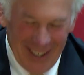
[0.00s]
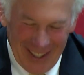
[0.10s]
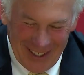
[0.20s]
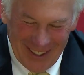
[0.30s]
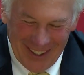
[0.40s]

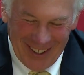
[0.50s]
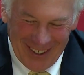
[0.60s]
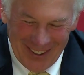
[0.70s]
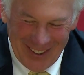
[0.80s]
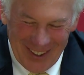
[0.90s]
and
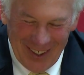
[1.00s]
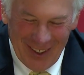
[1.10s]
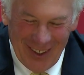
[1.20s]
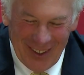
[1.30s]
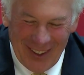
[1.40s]
uh,
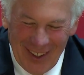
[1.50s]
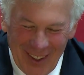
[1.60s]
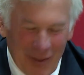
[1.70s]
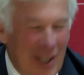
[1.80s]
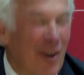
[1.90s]

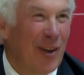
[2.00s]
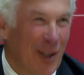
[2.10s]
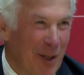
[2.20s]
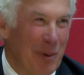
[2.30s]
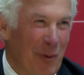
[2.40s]
we know
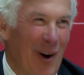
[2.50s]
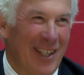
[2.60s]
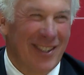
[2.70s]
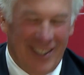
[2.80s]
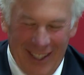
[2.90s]
you're going to be
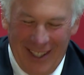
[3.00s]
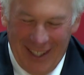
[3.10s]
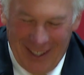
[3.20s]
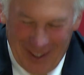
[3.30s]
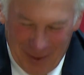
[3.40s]
watching.
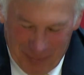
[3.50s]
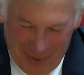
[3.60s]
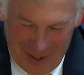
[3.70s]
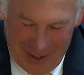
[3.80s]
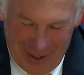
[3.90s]
Um,
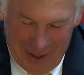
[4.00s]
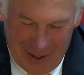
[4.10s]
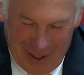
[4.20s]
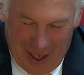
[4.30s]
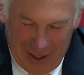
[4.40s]

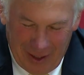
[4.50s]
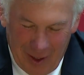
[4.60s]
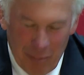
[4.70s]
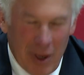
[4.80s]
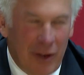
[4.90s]
I
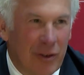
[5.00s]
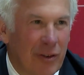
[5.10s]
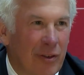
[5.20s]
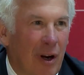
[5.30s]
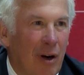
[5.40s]
think the
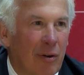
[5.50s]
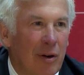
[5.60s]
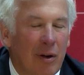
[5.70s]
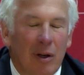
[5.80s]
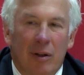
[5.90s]
measures are,
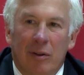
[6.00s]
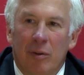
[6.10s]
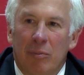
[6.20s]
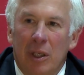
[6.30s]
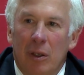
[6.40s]
uh,
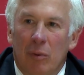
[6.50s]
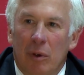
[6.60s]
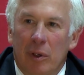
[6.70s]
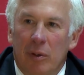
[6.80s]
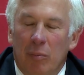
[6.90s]
to me,
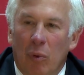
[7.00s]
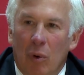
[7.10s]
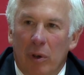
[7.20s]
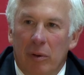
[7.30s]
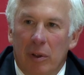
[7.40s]
really
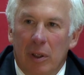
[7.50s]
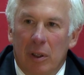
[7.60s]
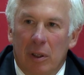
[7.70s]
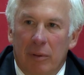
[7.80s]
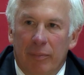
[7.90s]
important.
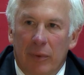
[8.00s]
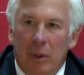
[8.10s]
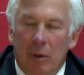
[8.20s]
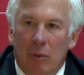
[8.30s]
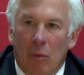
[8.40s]
Um,
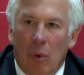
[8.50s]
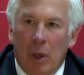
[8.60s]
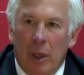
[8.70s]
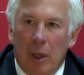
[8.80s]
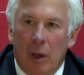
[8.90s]

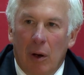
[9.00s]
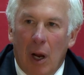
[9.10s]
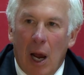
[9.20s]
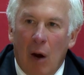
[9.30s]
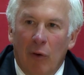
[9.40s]
what
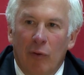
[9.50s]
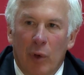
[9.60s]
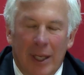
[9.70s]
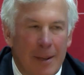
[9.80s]
How have we